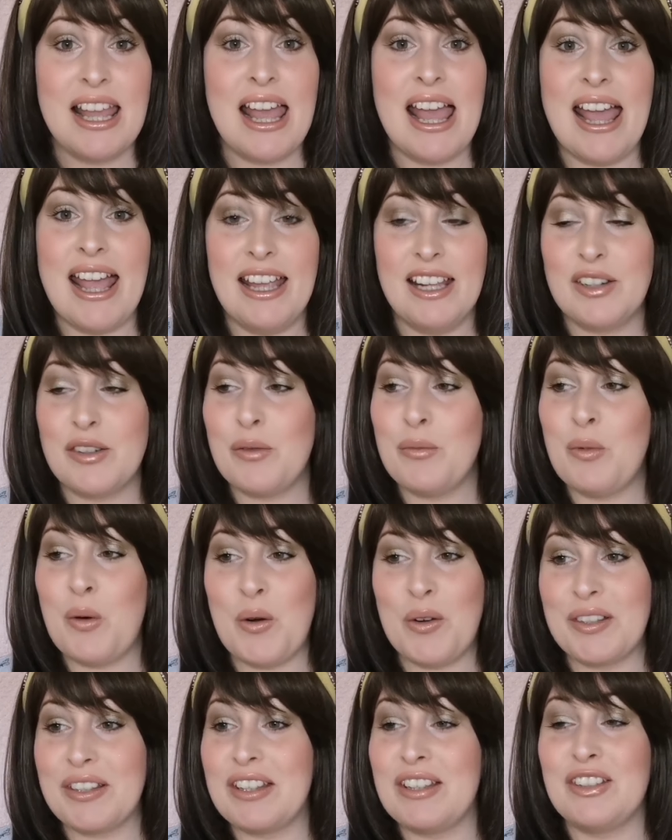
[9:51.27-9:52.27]
It
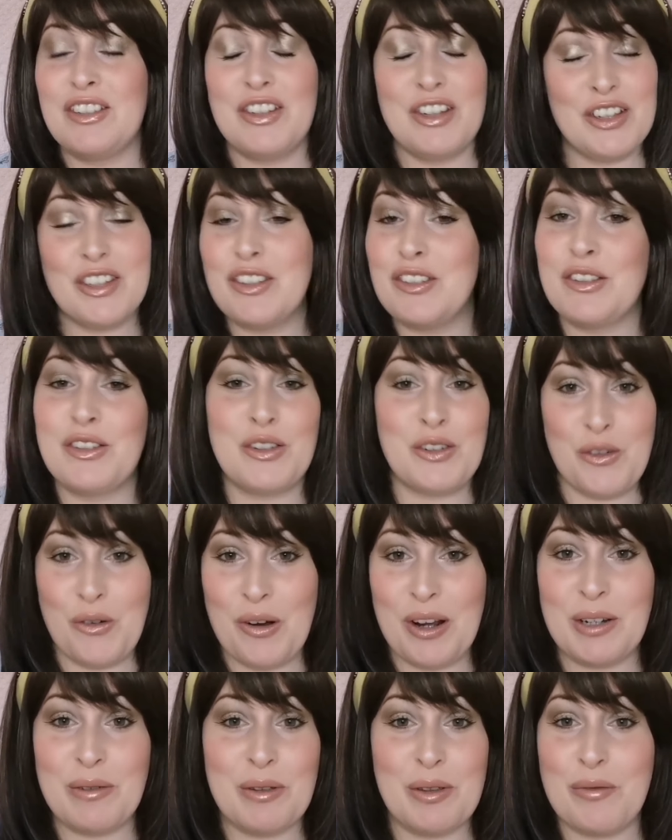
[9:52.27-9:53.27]
was just
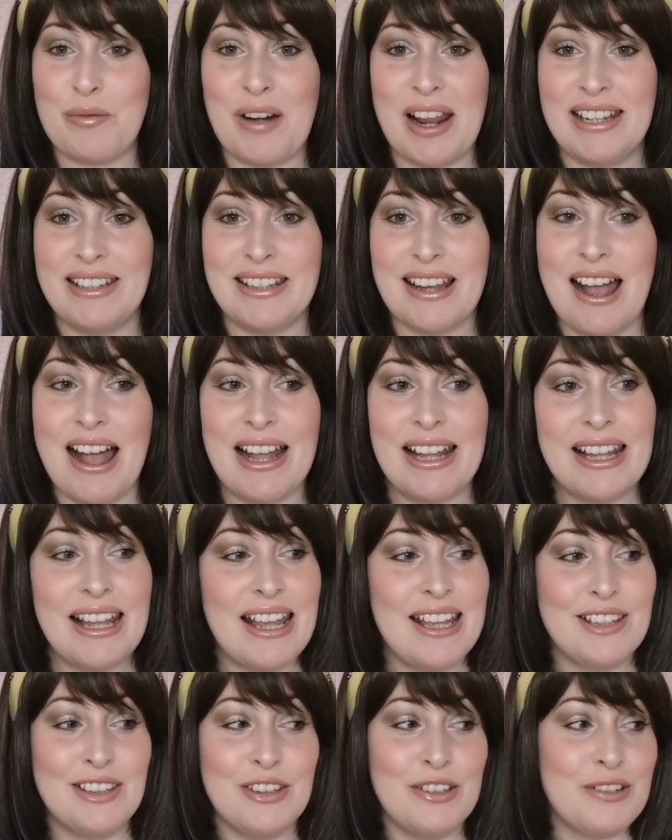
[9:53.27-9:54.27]
destroyed with red dye.
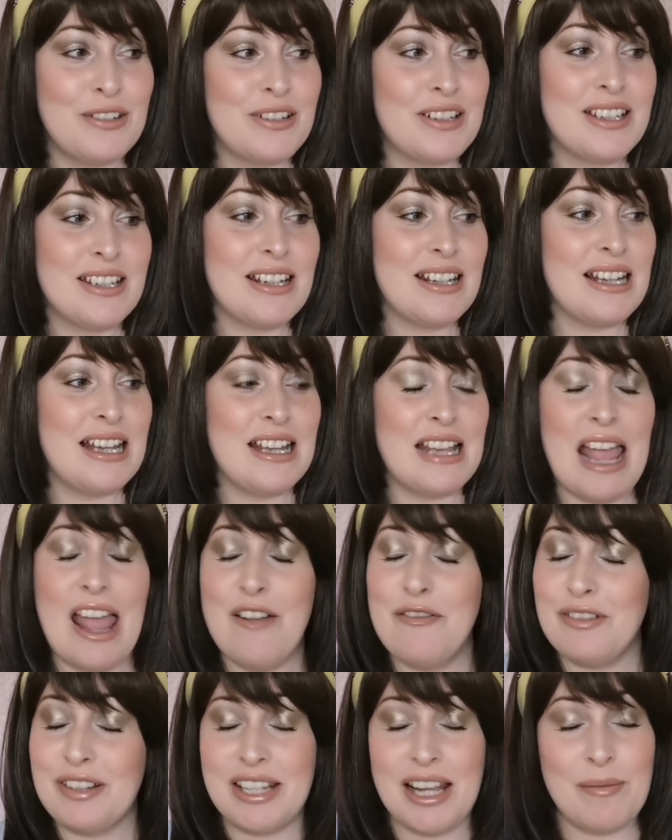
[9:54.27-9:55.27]
It looked,
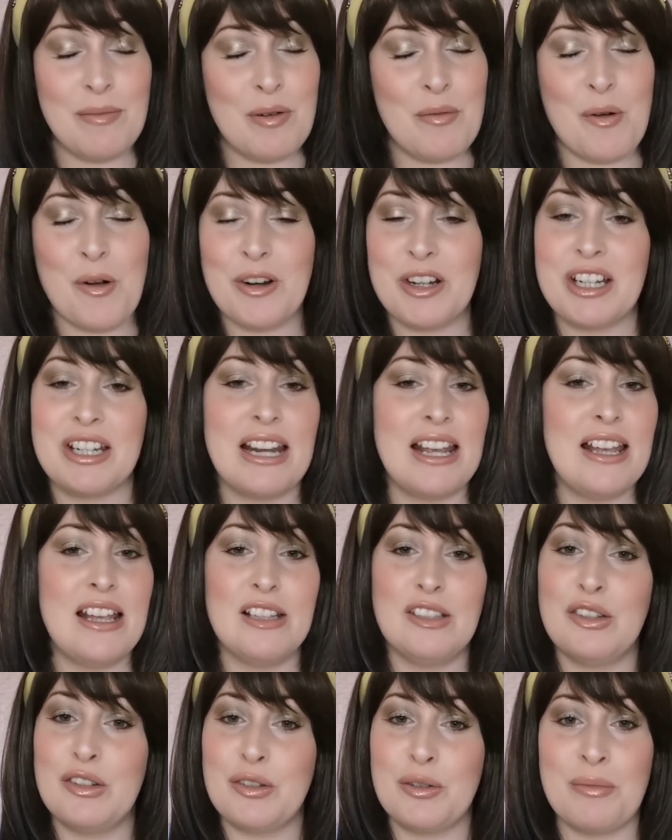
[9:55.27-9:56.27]
every time I washed
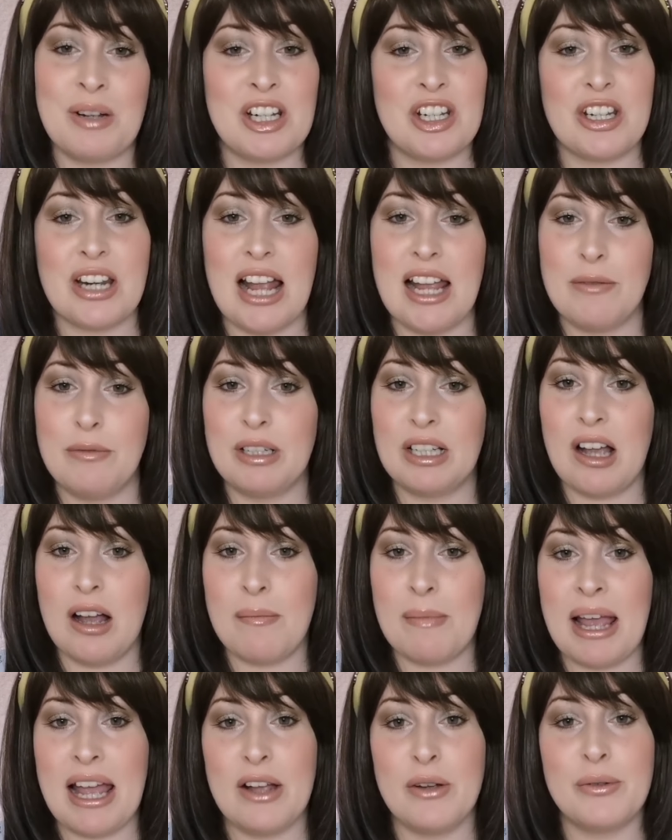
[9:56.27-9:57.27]
it, so much dye would
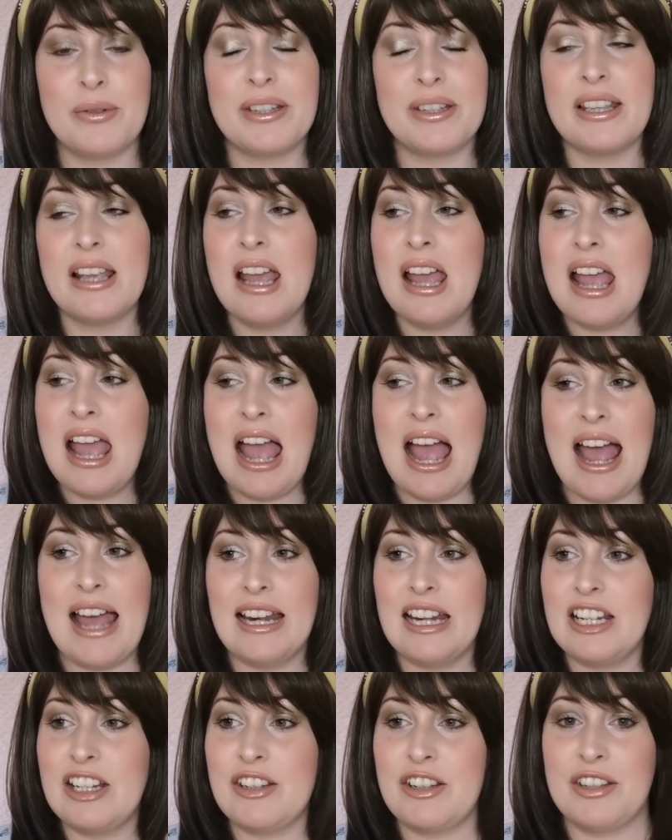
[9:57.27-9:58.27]
come out,
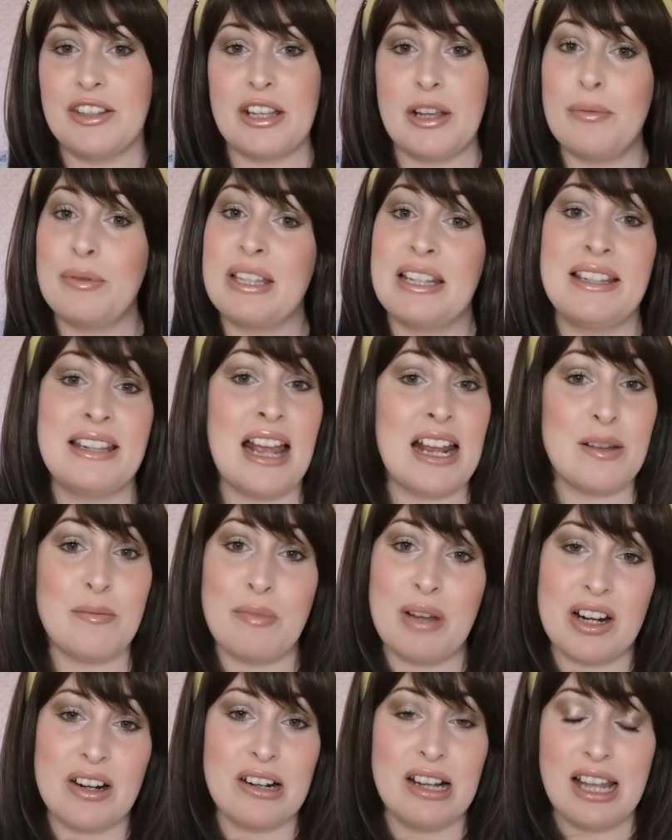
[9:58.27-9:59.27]
and it was a
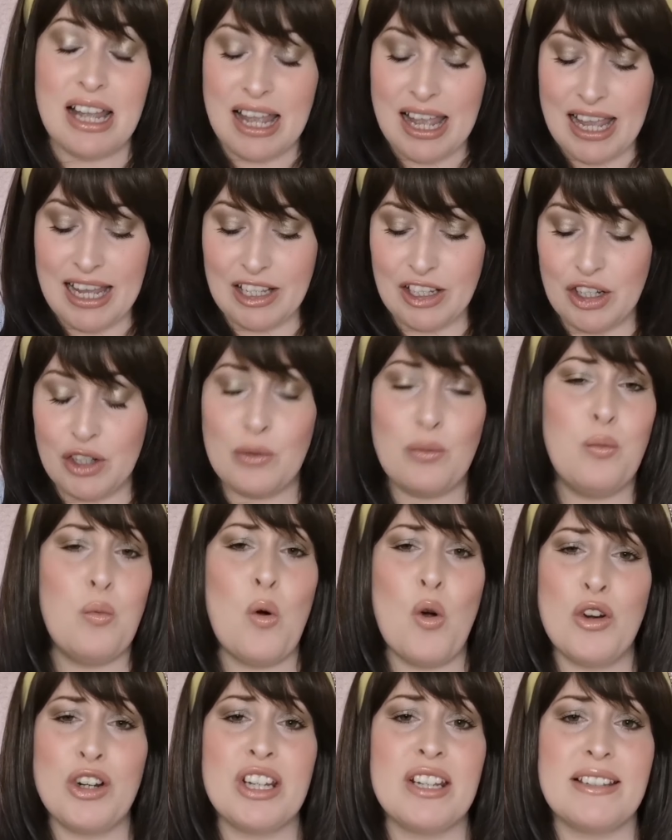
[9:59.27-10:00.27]
nightmare. It just
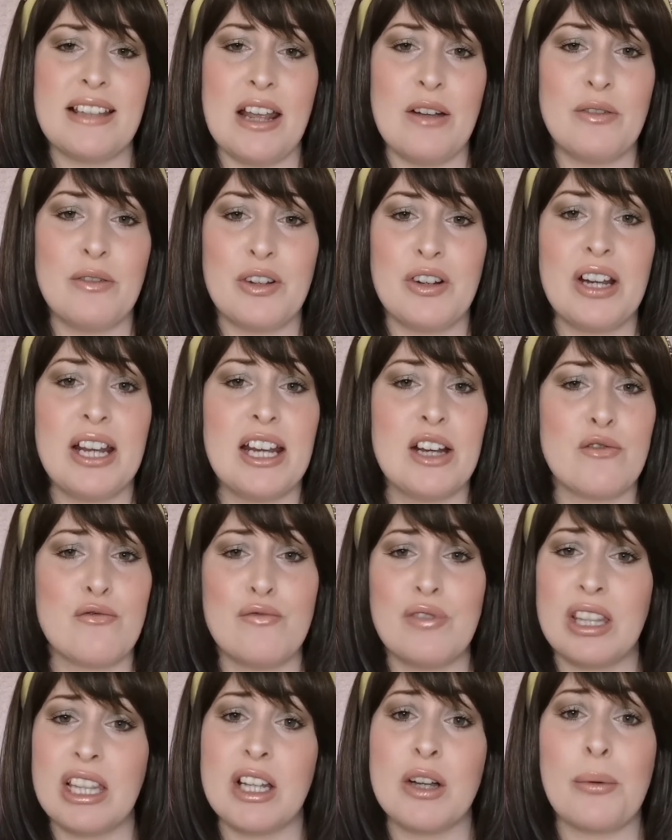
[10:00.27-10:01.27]
washes out your hair
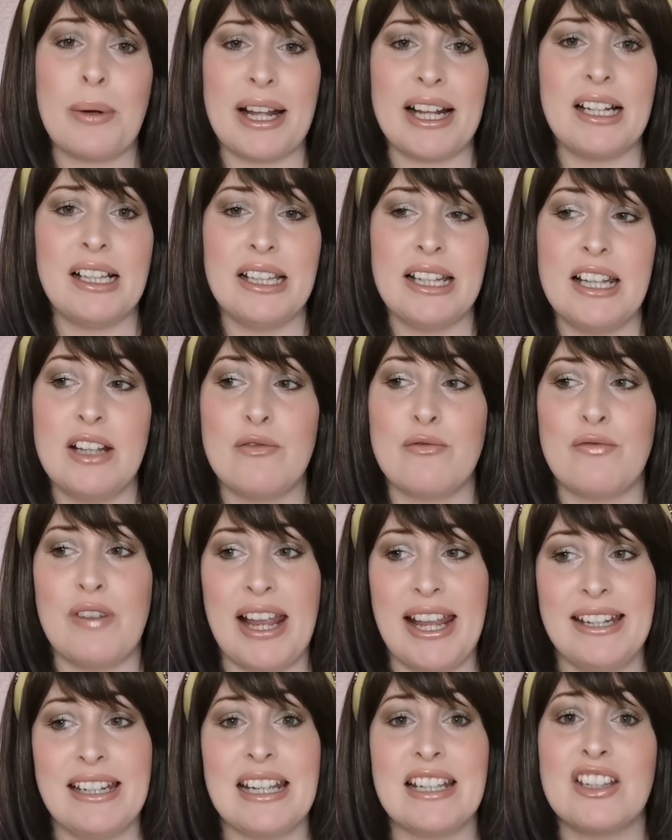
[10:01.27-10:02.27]
really quickly.
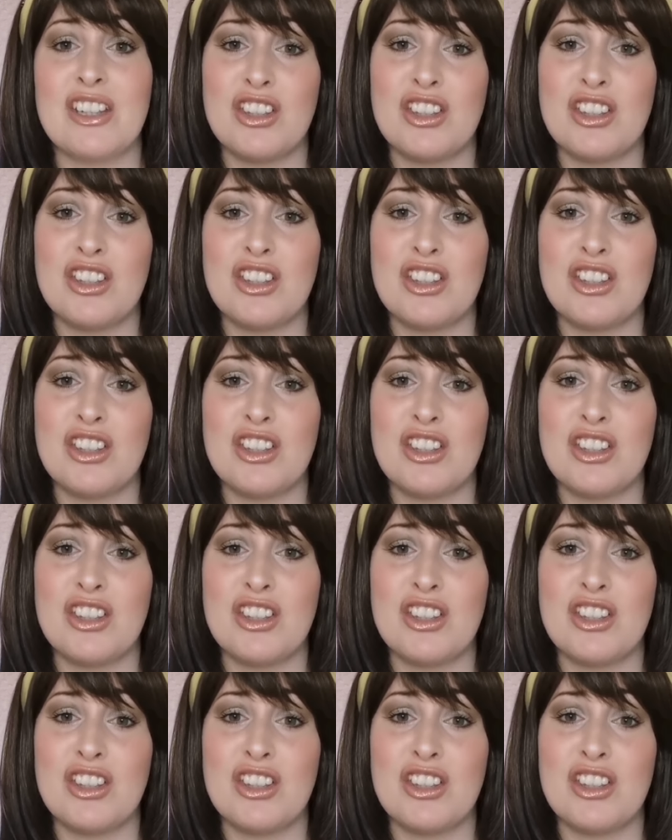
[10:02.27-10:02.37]
Red is